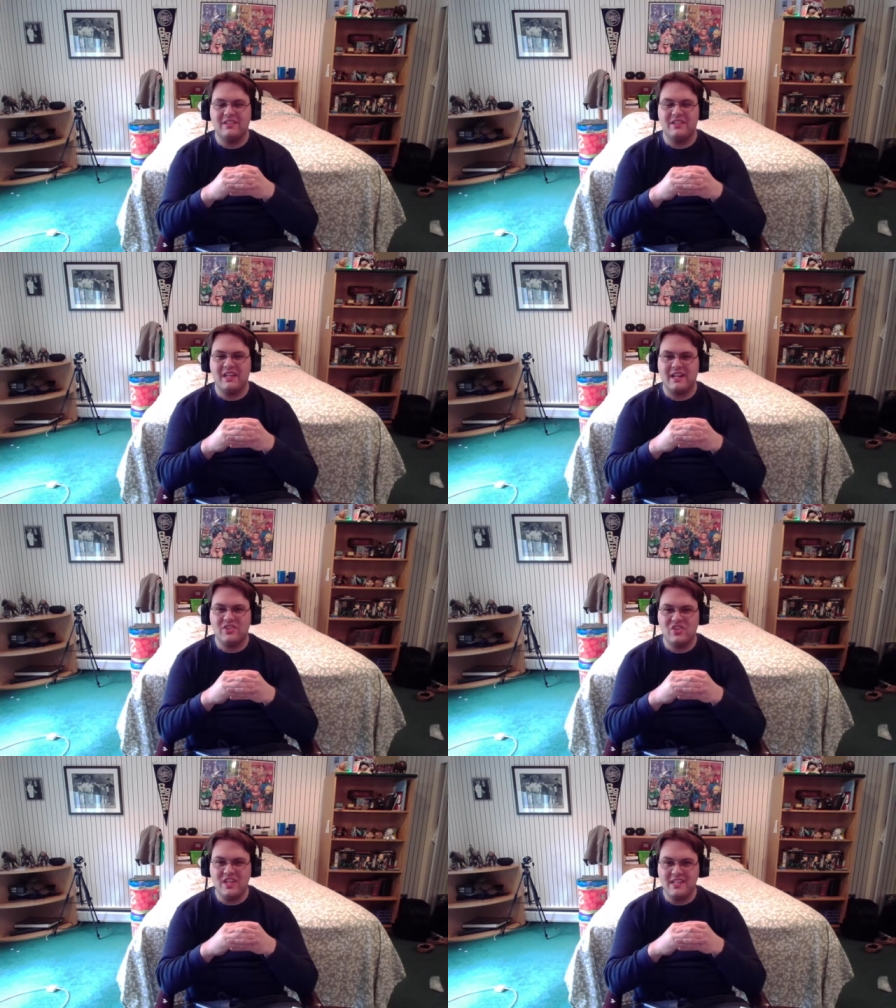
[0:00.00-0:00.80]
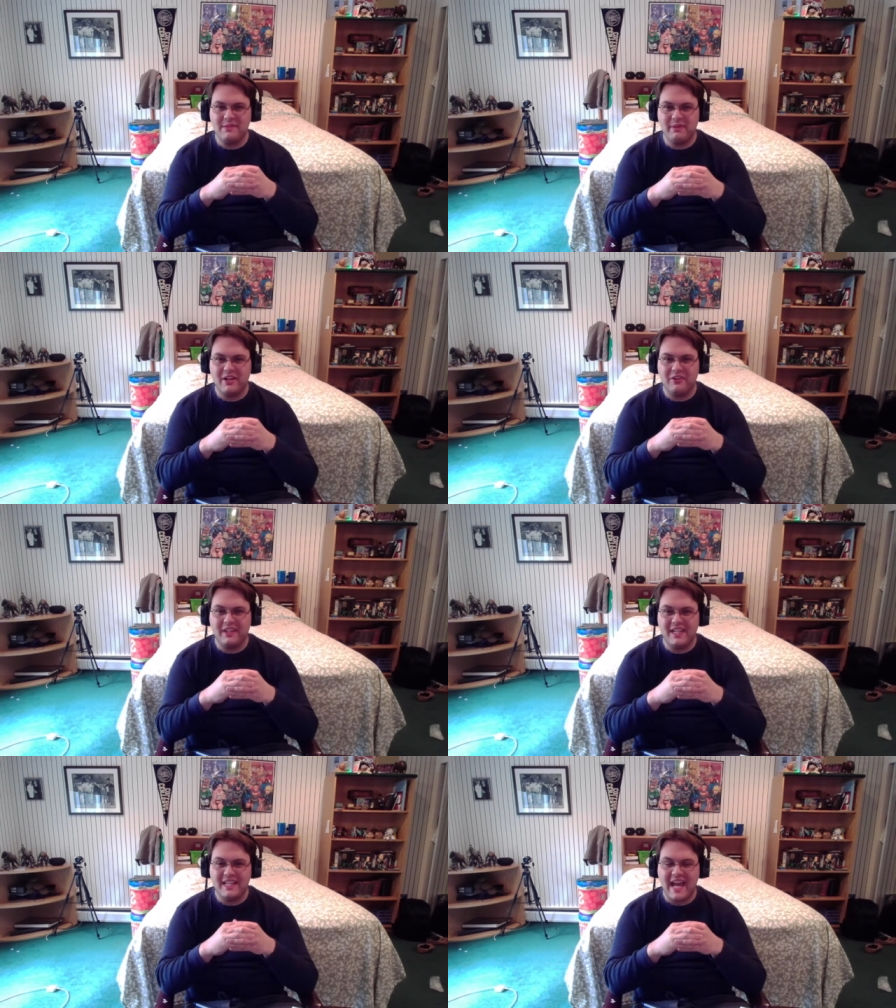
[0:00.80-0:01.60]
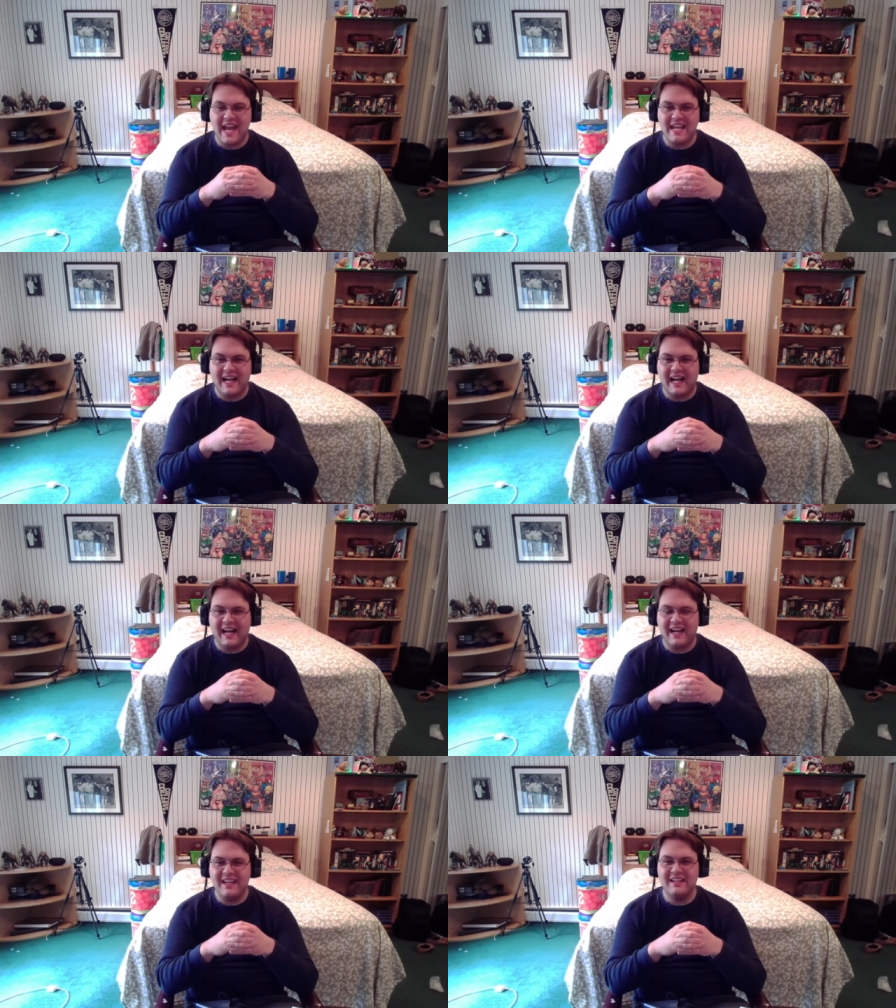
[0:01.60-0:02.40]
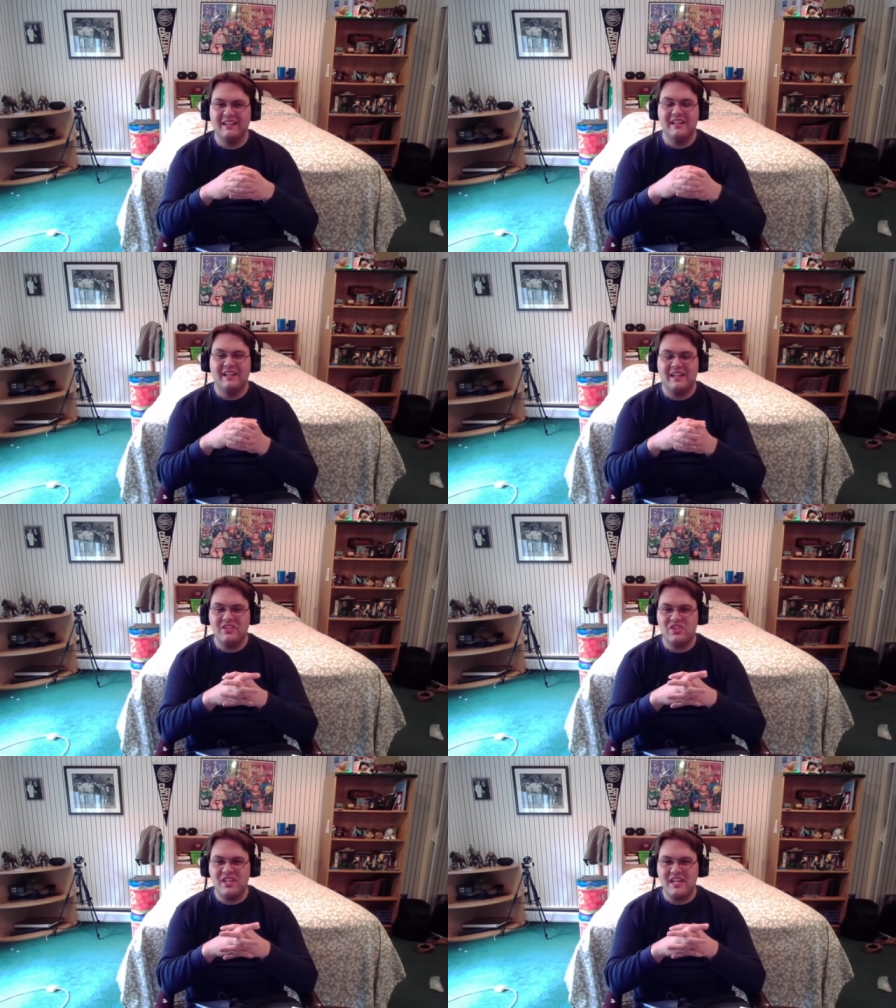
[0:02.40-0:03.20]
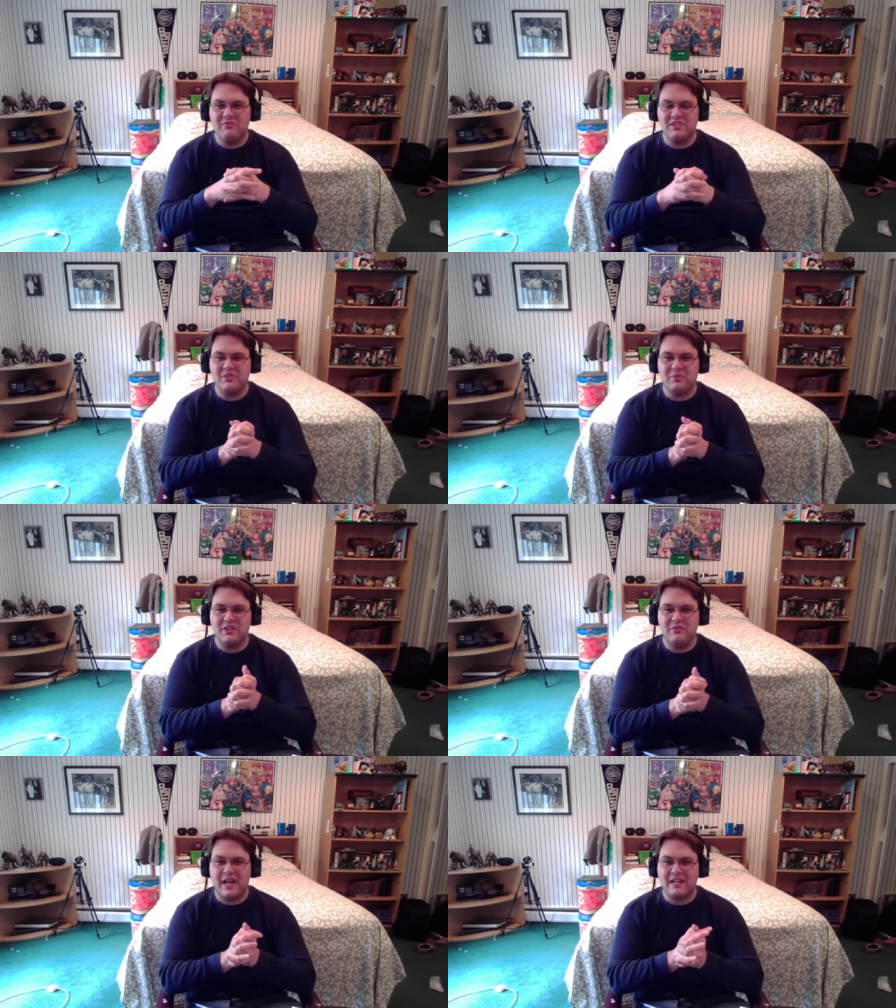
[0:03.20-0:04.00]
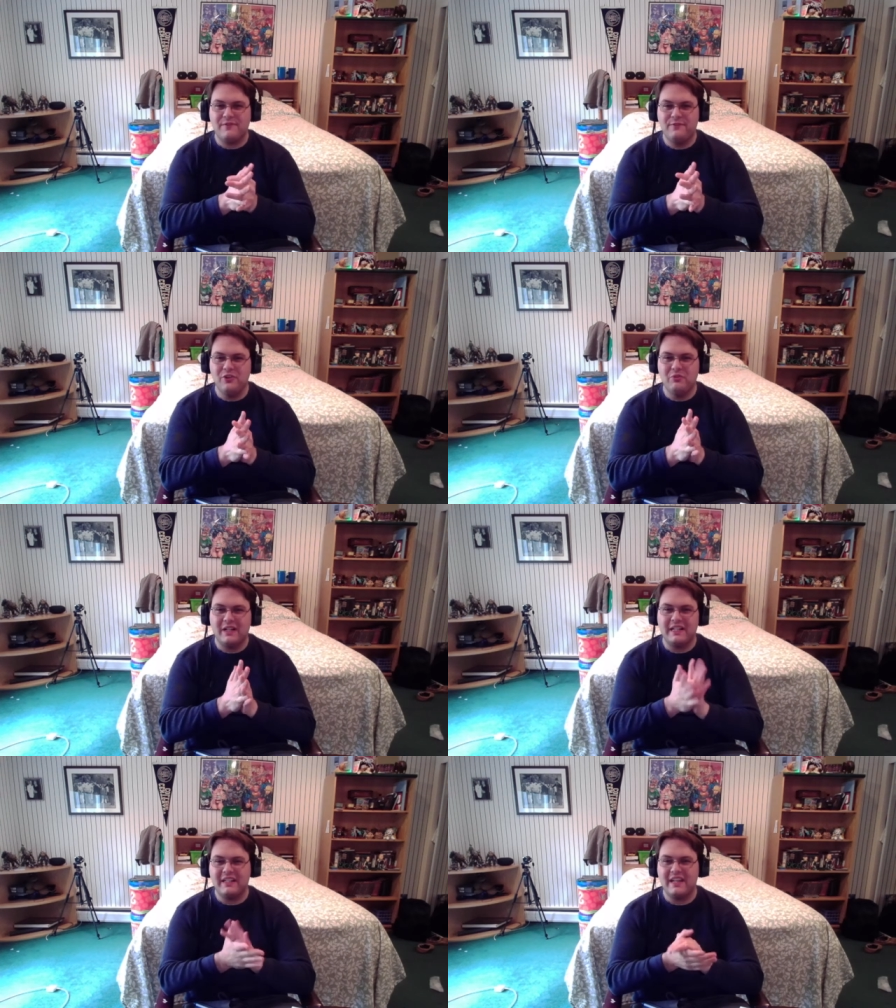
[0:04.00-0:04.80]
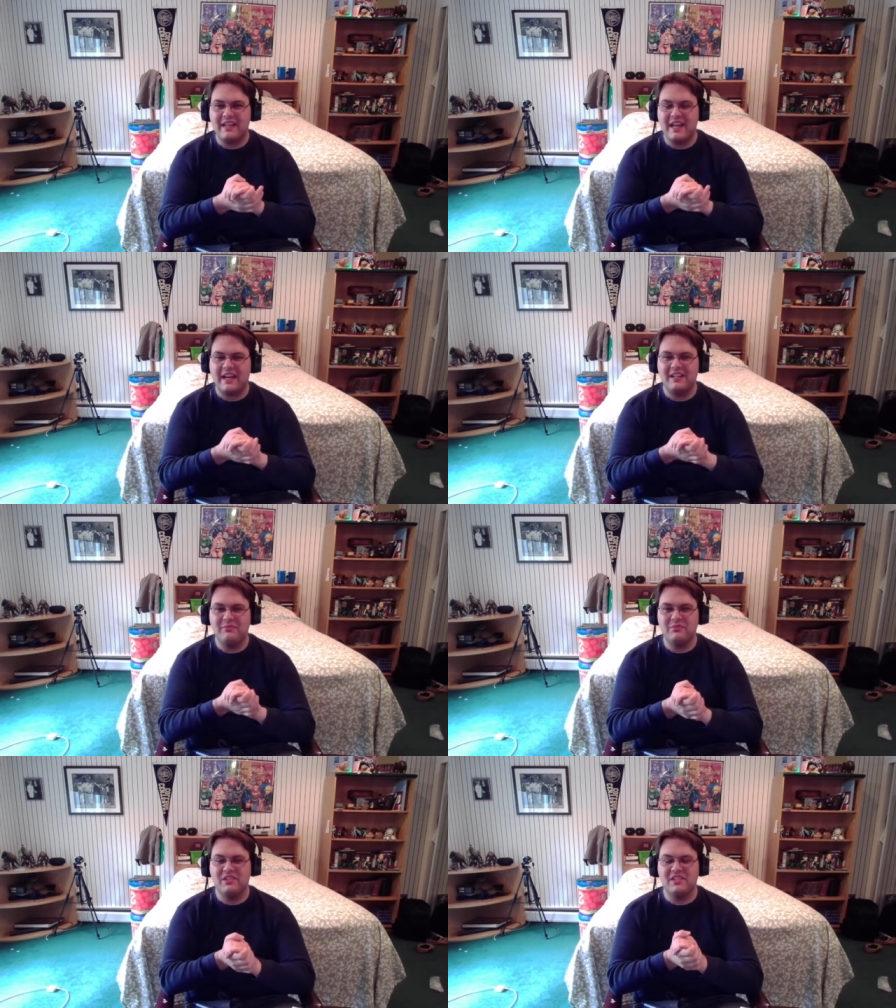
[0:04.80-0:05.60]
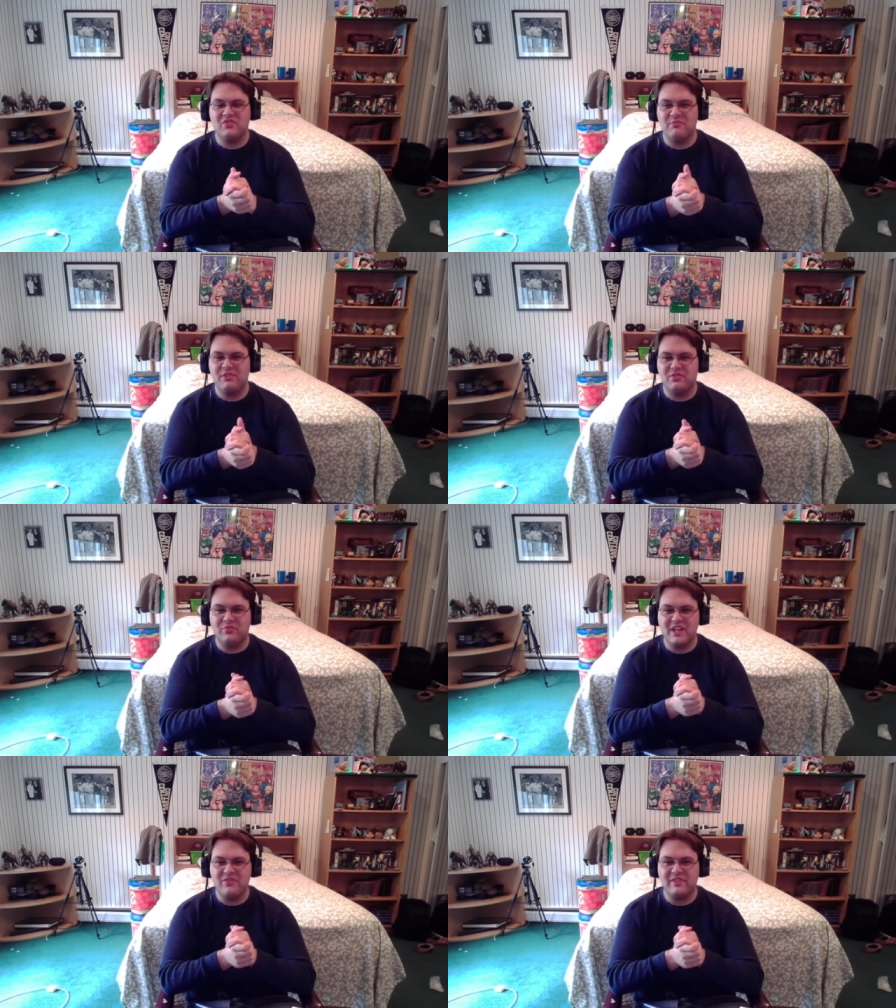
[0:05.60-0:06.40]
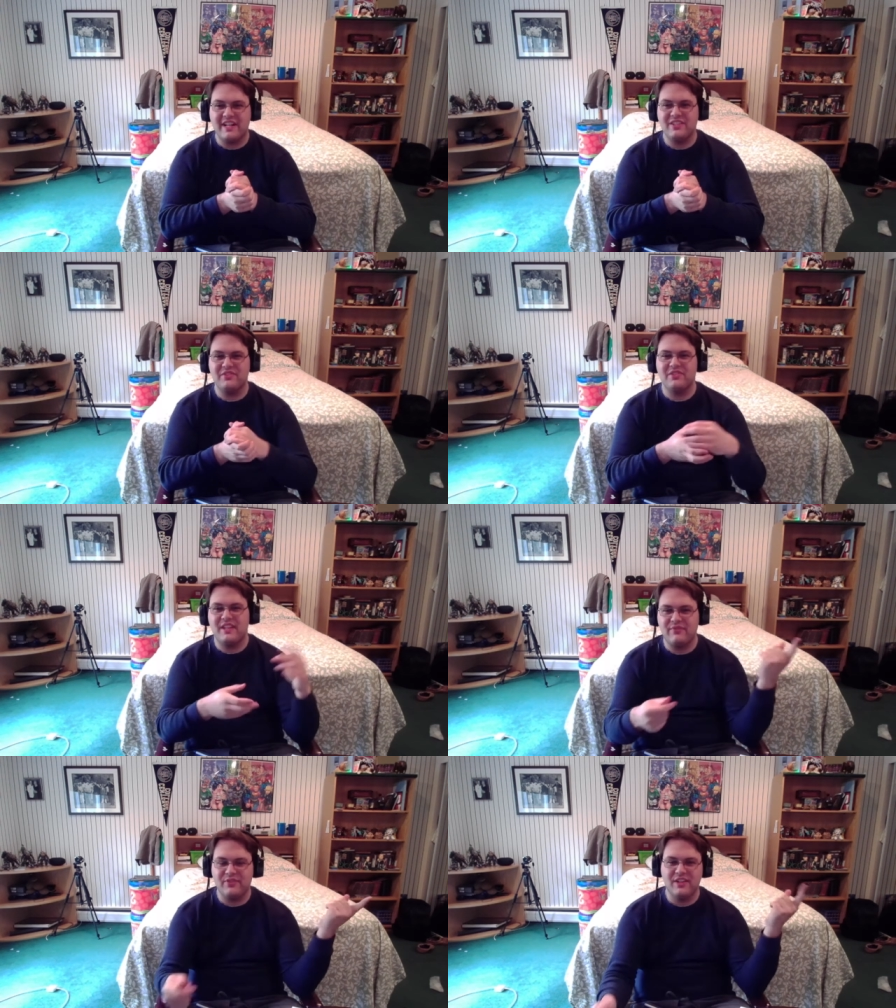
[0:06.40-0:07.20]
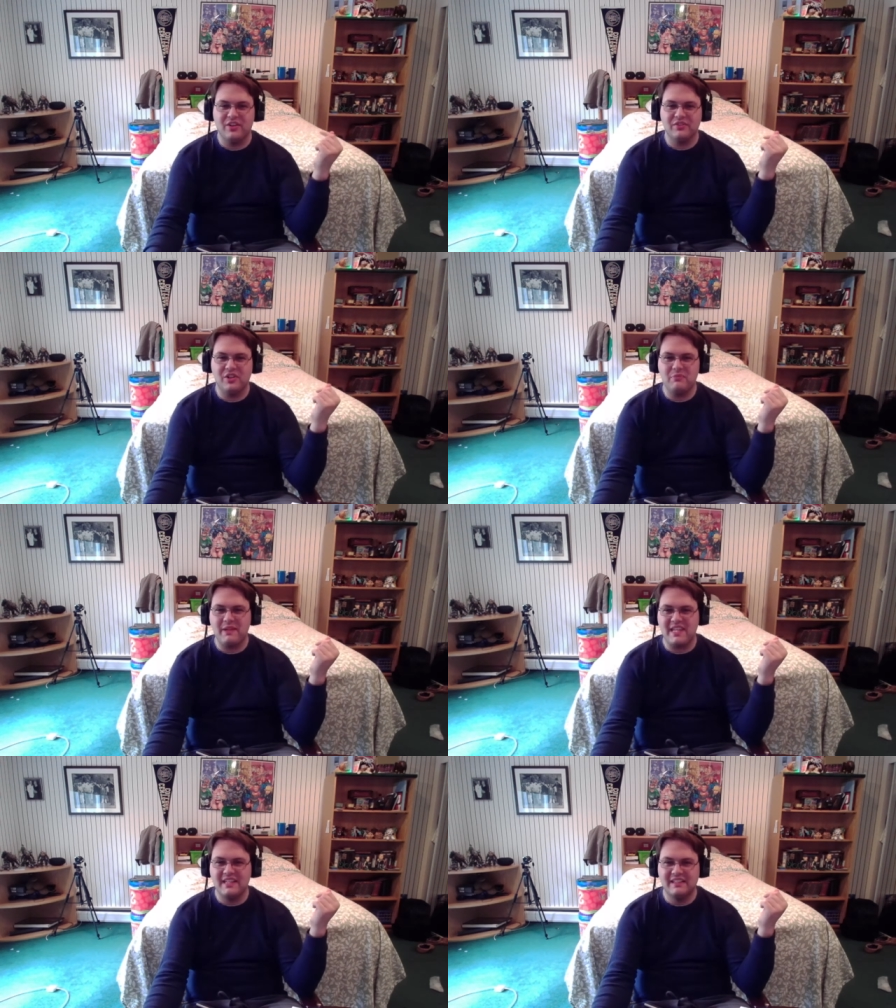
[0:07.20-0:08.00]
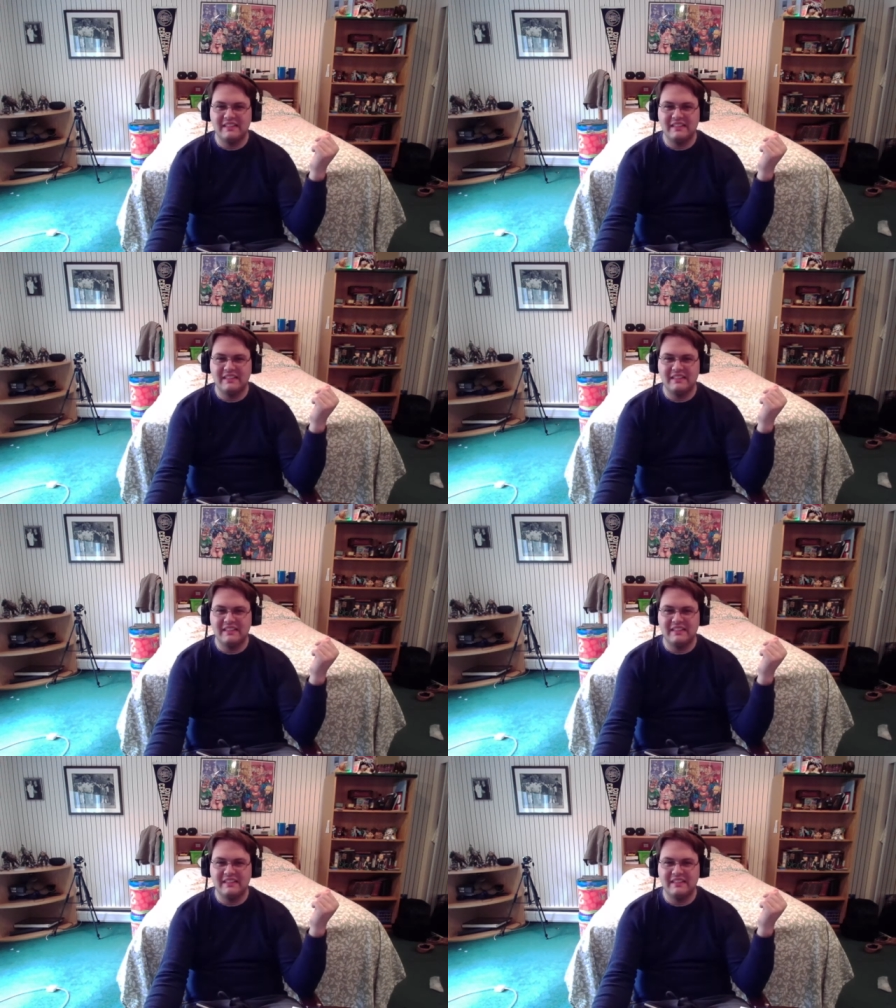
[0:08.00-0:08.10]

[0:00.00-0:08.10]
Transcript: yeah, she's apparently an AI, and she was the one who hacked Fuwa and had him distribute the raid risers and free Hirobi.